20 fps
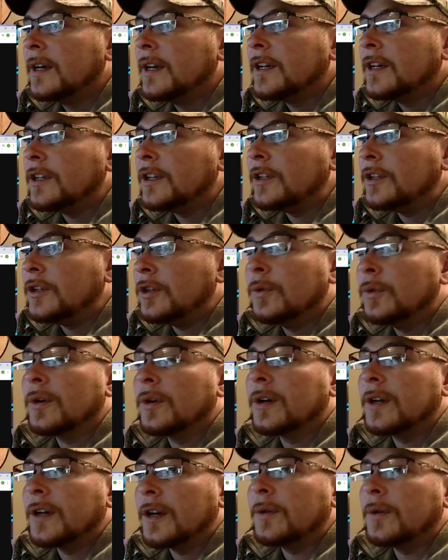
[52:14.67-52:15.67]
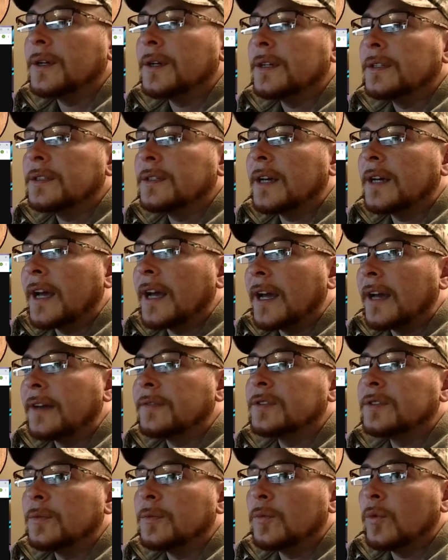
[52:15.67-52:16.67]
You are going to have
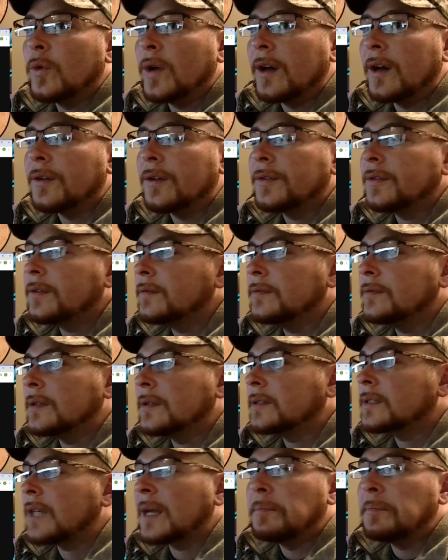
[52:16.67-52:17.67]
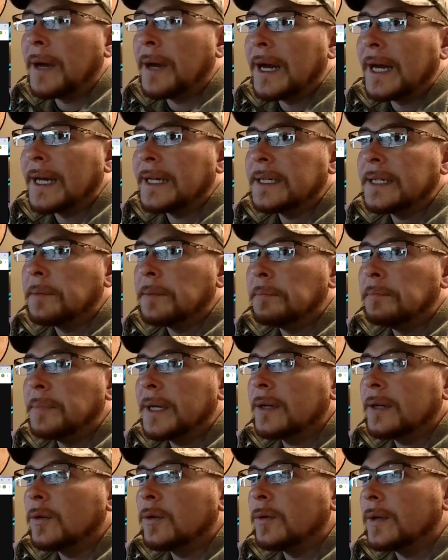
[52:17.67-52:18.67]
some wealth. It's like buying into
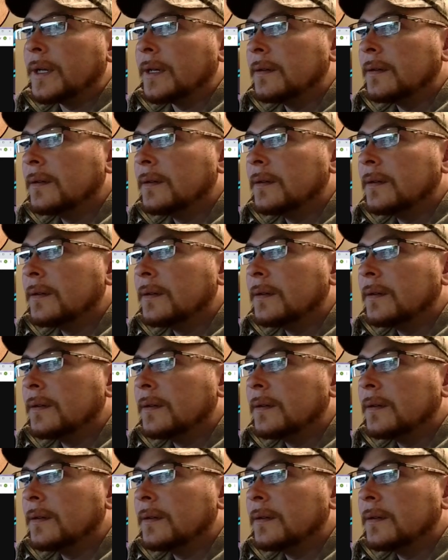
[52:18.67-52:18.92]
Bitcoin